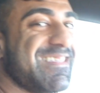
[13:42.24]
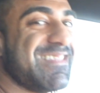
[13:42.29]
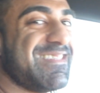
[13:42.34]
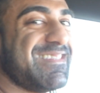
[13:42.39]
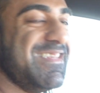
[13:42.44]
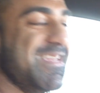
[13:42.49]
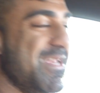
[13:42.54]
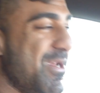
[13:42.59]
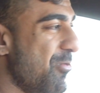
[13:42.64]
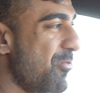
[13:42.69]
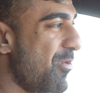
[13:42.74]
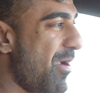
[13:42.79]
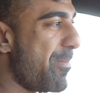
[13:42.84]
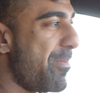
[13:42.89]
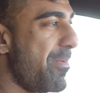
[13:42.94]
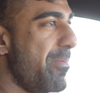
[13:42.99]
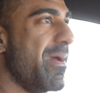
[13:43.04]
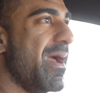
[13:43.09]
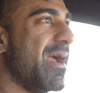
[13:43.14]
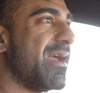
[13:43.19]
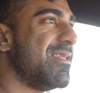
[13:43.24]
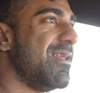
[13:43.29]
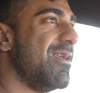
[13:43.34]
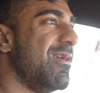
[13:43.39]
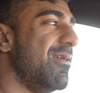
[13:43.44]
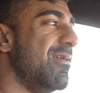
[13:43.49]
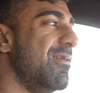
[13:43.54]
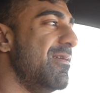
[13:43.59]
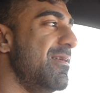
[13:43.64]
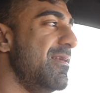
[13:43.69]
a secret weapon back
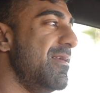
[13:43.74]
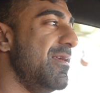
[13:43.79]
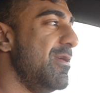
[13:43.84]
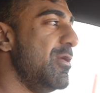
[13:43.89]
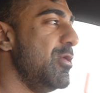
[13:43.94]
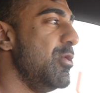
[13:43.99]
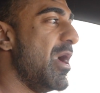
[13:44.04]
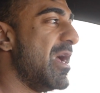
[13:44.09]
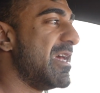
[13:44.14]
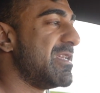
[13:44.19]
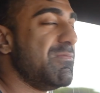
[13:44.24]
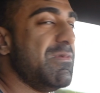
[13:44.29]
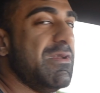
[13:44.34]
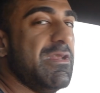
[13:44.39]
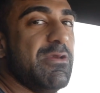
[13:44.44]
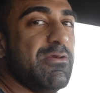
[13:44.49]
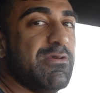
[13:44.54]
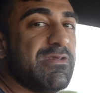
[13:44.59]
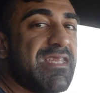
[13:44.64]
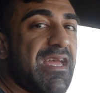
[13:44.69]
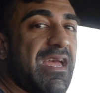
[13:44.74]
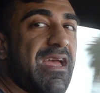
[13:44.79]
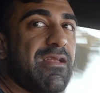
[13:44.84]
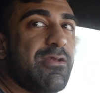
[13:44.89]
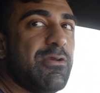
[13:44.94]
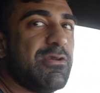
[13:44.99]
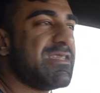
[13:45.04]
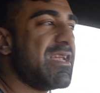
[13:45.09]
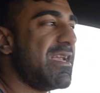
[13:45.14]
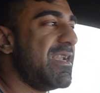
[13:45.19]
there. You asked me to use that, and
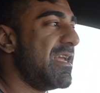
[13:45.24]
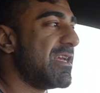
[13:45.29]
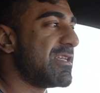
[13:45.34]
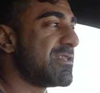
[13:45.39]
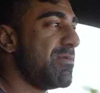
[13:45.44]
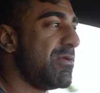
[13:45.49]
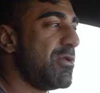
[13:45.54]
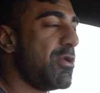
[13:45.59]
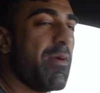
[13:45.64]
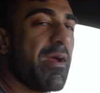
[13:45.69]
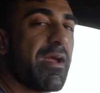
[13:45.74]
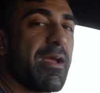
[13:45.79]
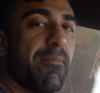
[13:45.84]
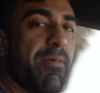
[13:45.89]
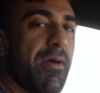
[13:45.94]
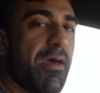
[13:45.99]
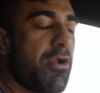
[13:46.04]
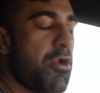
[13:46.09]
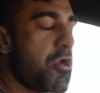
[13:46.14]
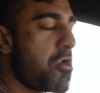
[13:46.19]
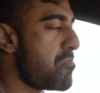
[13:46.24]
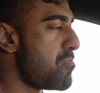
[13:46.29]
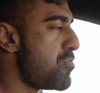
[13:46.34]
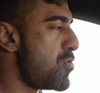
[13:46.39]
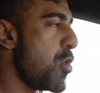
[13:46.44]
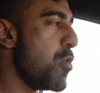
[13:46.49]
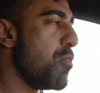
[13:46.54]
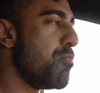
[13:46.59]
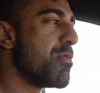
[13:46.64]
you're standing next to me, and you're my competitor. Nope.